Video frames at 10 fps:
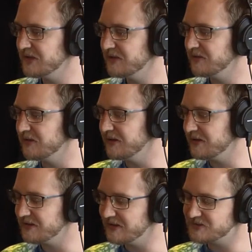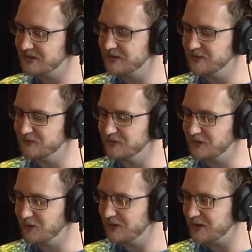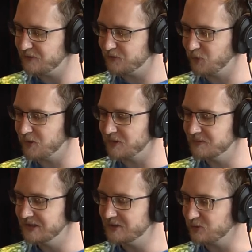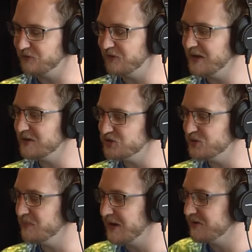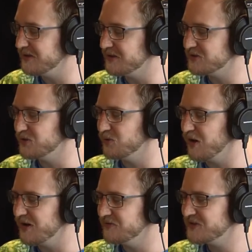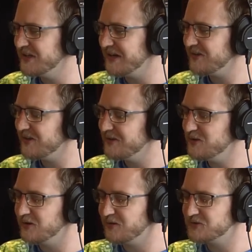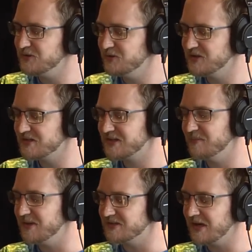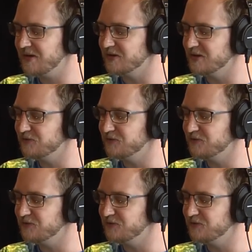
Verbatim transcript: they, they said that if you're going out for revenge, you better dig two graves. And I think that you can also use that same mentality